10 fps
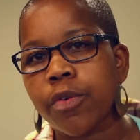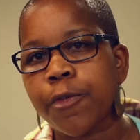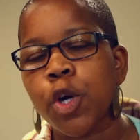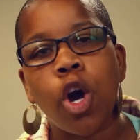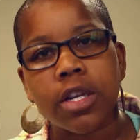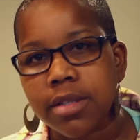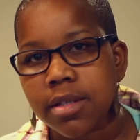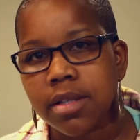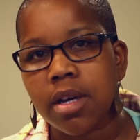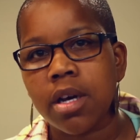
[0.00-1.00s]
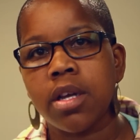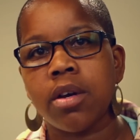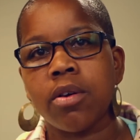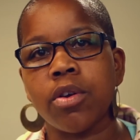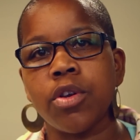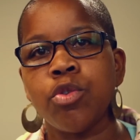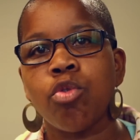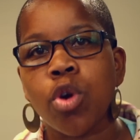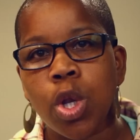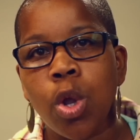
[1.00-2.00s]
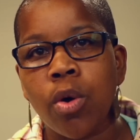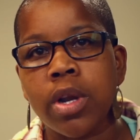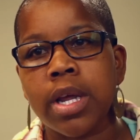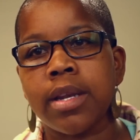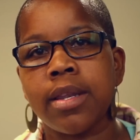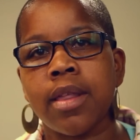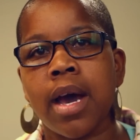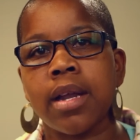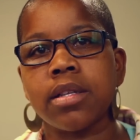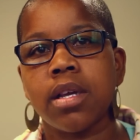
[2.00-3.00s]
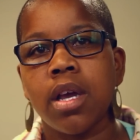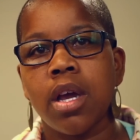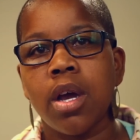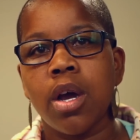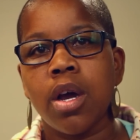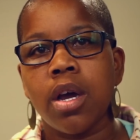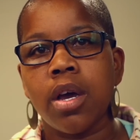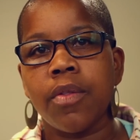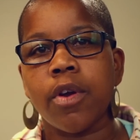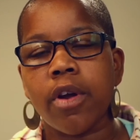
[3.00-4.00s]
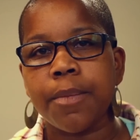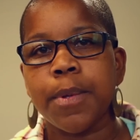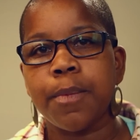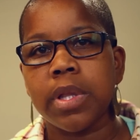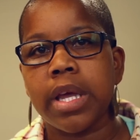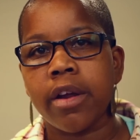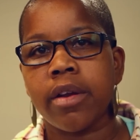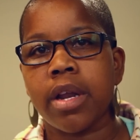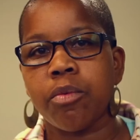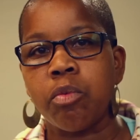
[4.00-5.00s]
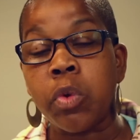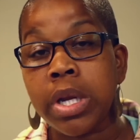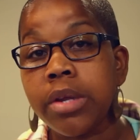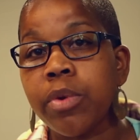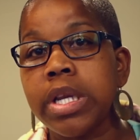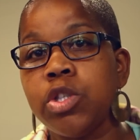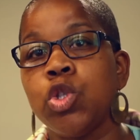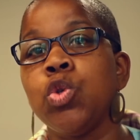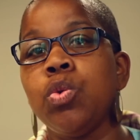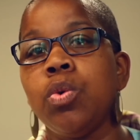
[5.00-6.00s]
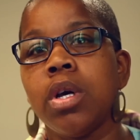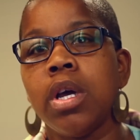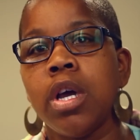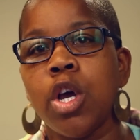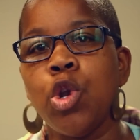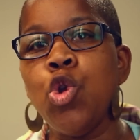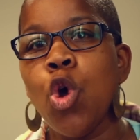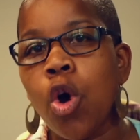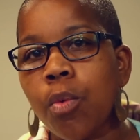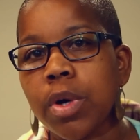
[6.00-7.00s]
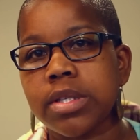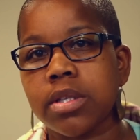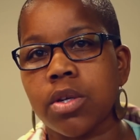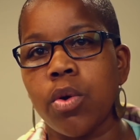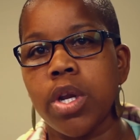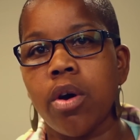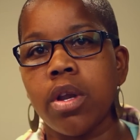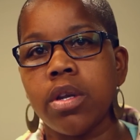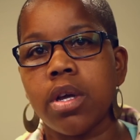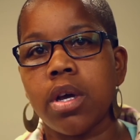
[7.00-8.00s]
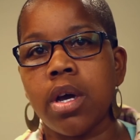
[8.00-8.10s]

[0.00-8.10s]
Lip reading: are forgotten or you are alone and that there are other people here that really, really do know what's going on,